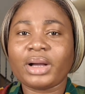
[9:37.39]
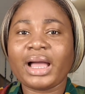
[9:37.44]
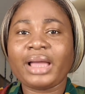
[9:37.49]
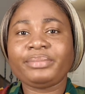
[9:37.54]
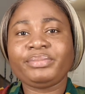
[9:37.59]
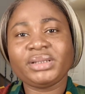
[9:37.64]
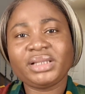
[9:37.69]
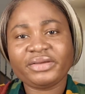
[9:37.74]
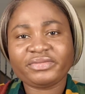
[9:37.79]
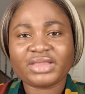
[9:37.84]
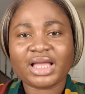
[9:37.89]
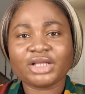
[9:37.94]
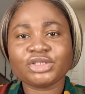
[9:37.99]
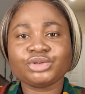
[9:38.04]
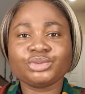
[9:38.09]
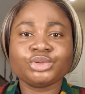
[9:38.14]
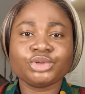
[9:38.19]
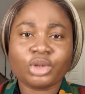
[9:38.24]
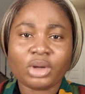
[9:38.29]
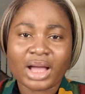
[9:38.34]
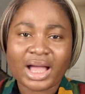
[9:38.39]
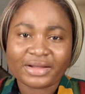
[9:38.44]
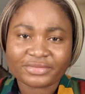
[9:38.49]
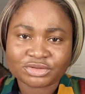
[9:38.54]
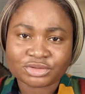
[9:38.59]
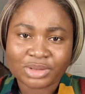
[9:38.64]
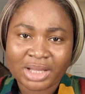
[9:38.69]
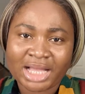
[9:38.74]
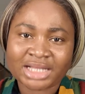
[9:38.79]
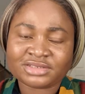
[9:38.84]
I believe that you will not have
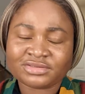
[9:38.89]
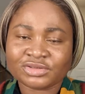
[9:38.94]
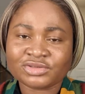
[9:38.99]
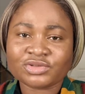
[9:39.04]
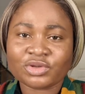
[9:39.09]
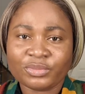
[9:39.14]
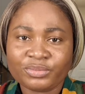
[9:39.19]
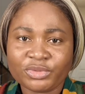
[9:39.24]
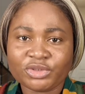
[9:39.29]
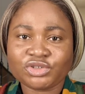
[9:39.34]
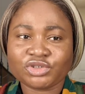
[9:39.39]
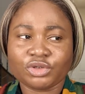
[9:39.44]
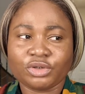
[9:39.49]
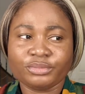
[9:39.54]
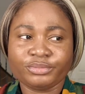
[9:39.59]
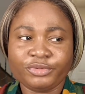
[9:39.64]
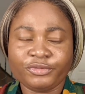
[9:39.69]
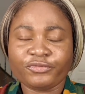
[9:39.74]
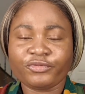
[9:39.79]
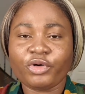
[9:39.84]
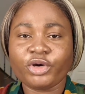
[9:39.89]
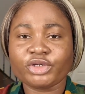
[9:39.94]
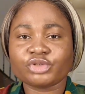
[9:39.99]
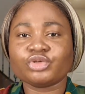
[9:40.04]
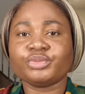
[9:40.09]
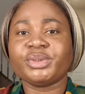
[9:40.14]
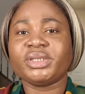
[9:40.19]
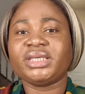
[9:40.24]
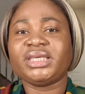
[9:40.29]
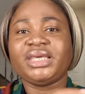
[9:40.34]
to ask for submission before it
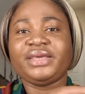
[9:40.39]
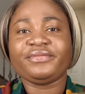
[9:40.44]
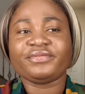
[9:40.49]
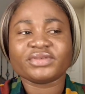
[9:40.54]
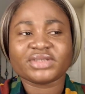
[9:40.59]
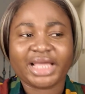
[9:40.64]
will be given.